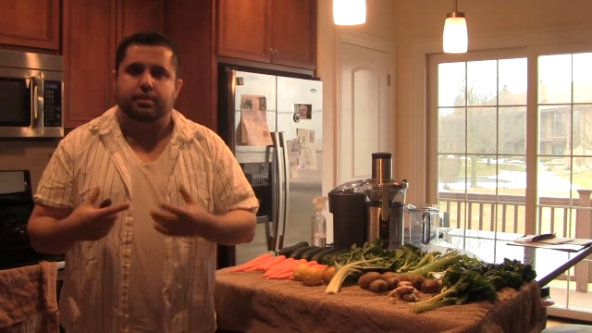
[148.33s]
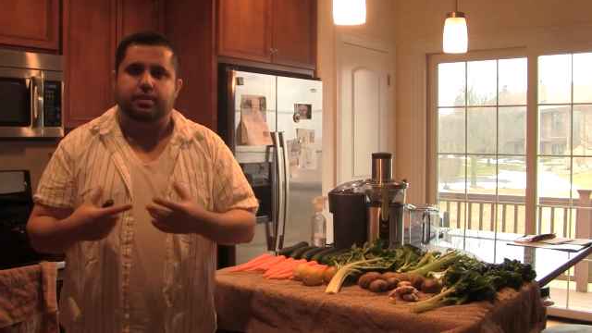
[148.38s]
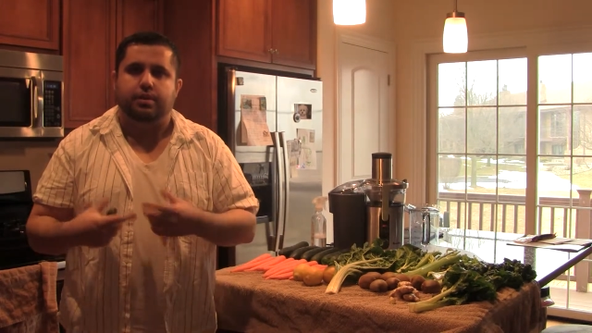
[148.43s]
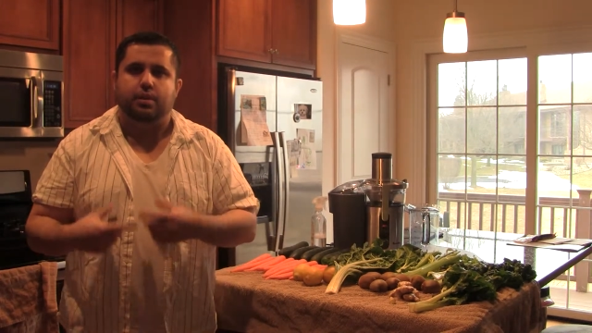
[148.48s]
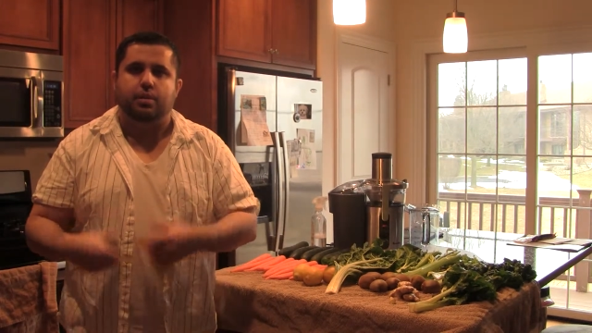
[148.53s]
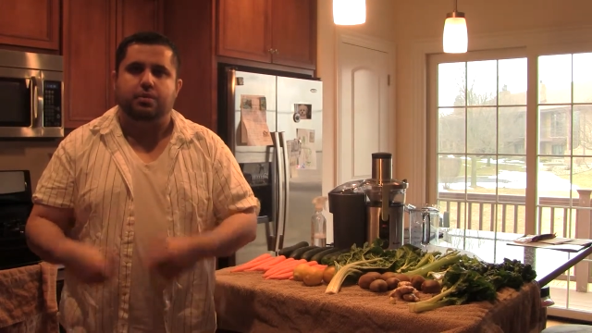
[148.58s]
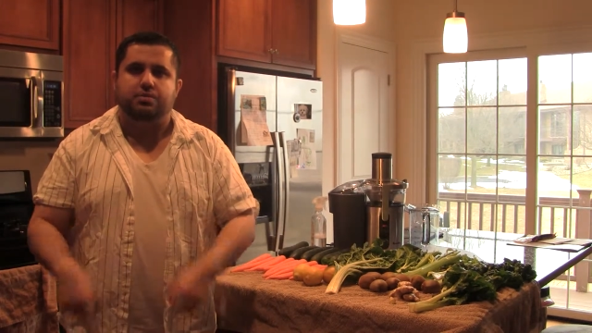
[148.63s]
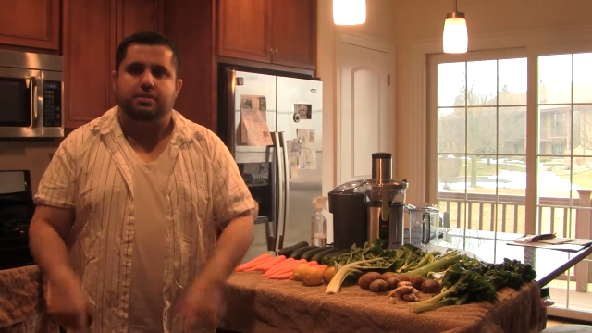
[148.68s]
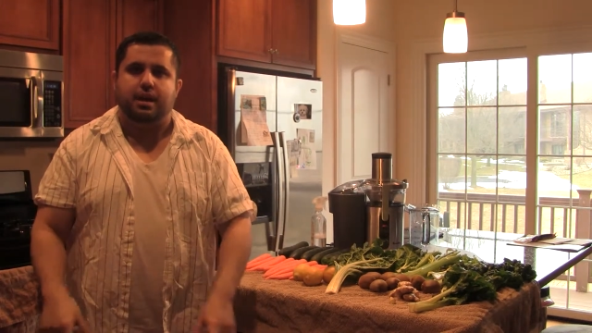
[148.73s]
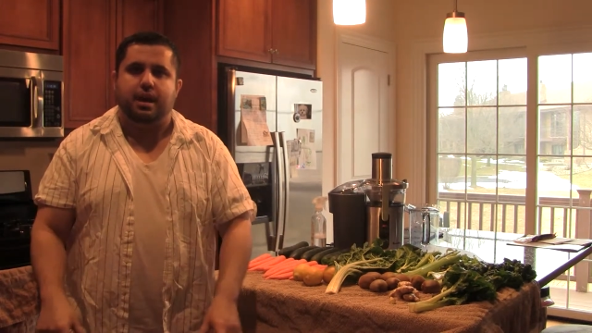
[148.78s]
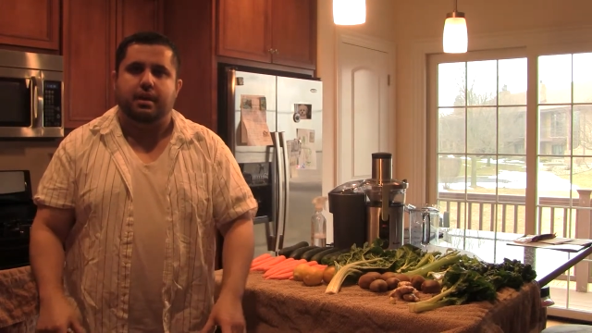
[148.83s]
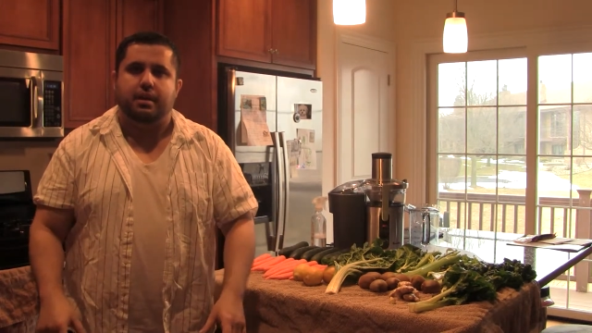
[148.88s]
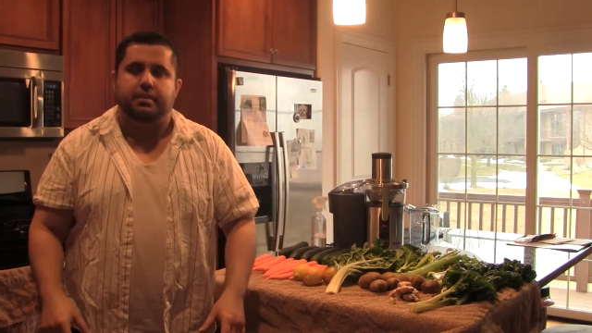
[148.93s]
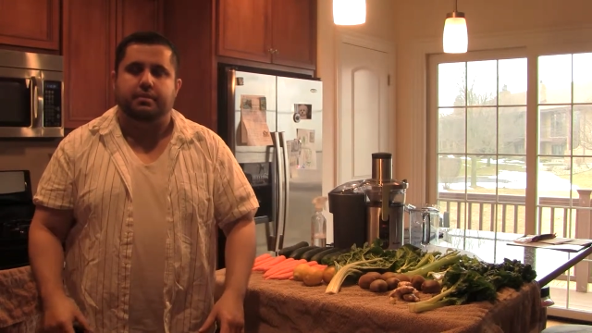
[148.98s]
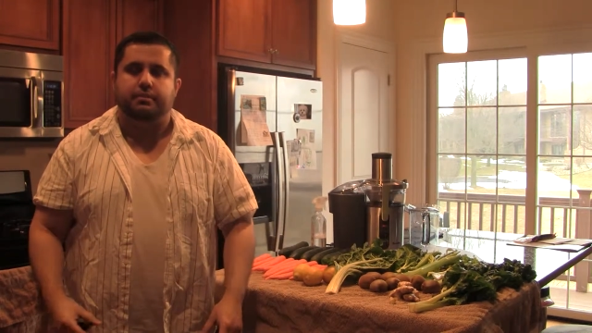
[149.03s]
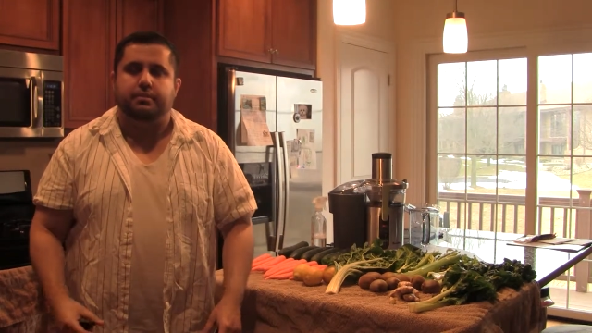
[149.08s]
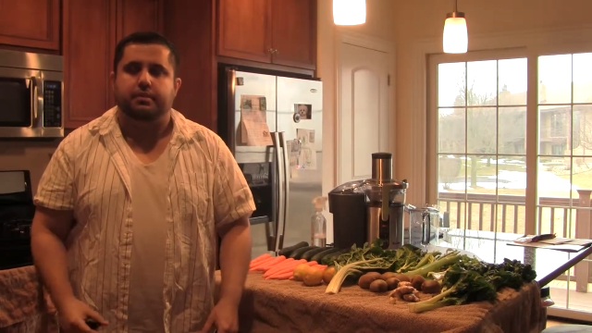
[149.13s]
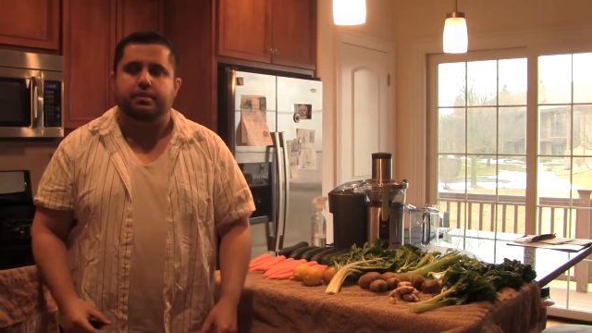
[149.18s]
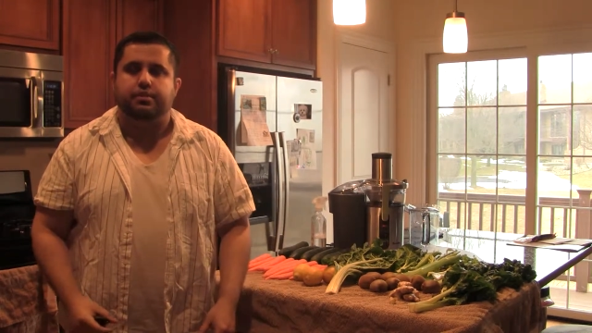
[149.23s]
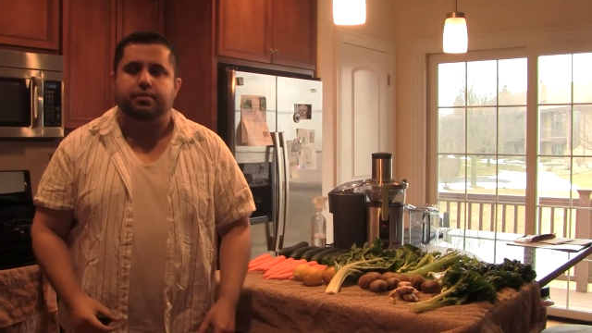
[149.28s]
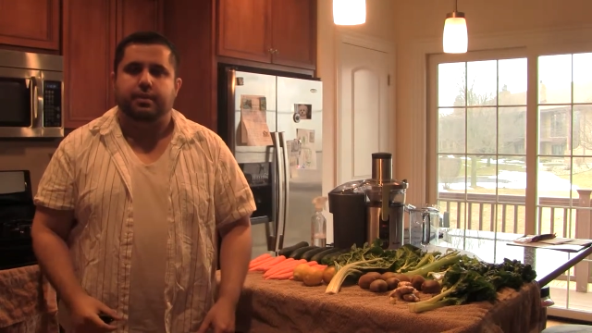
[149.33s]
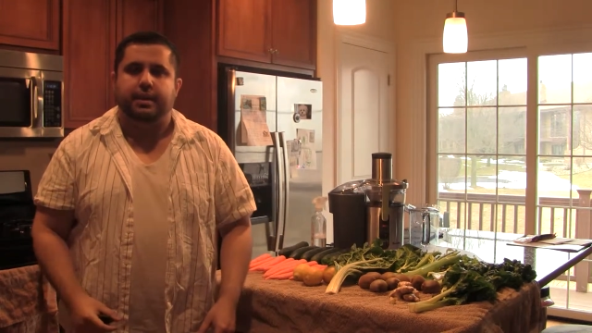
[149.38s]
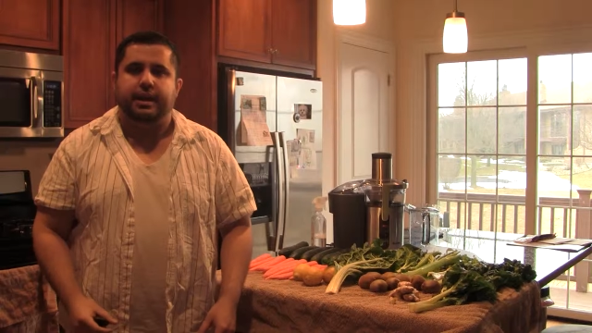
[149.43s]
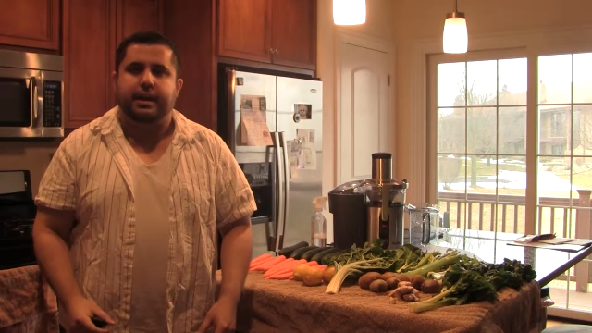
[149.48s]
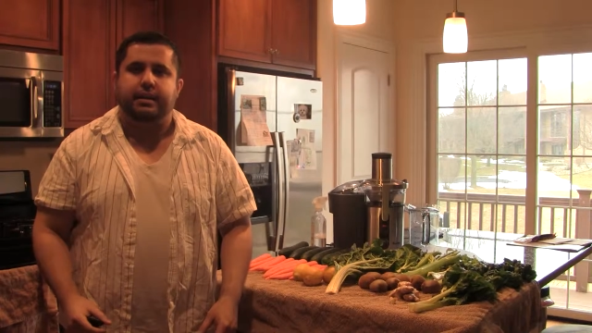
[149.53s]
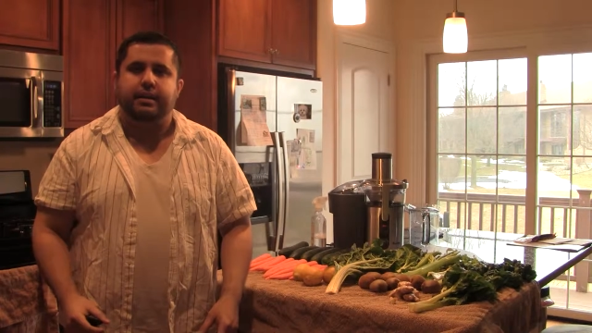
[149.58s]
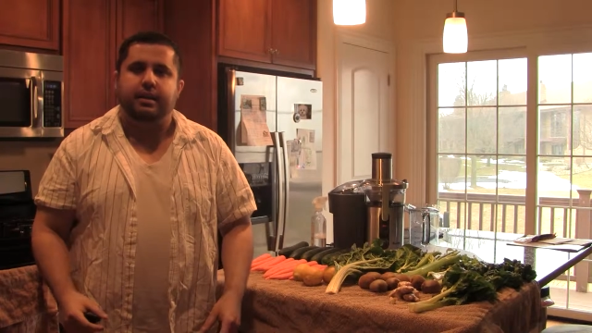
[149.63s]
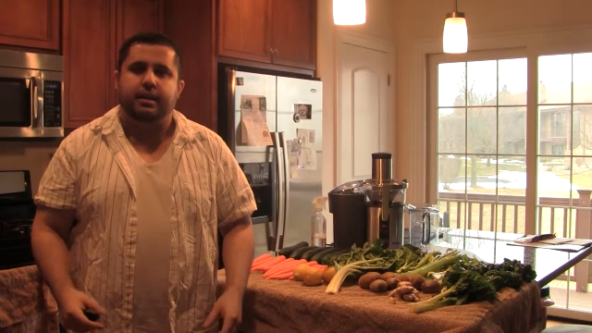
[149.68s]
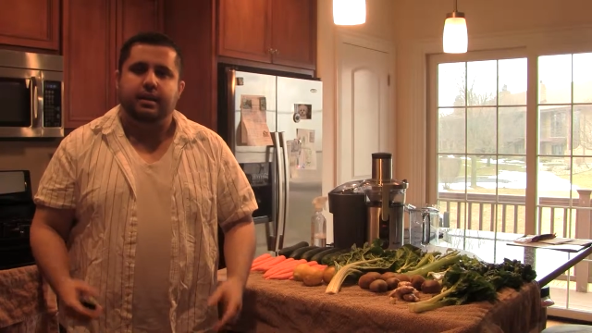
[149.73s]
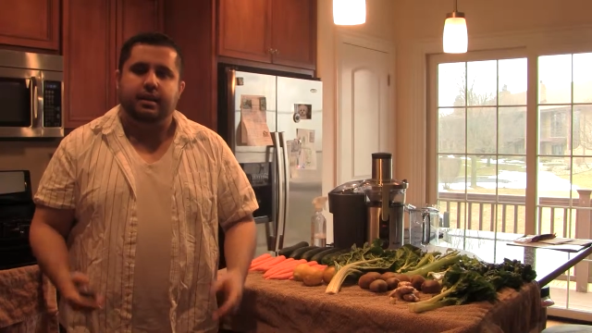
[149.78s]
goes down into the
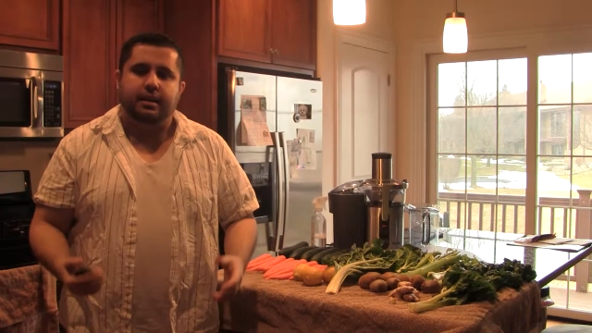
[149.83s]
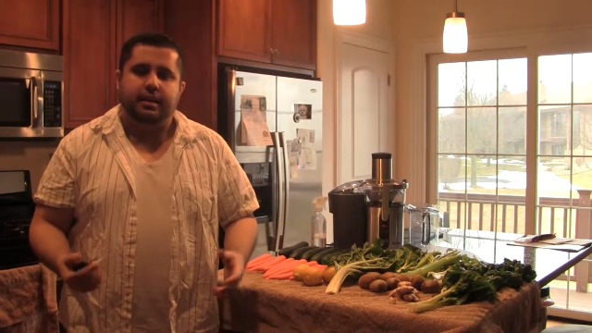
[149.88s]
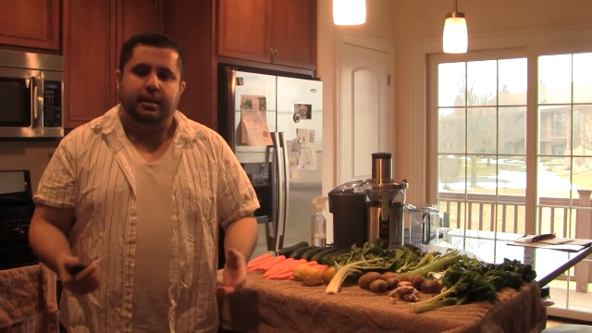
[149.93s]
drain.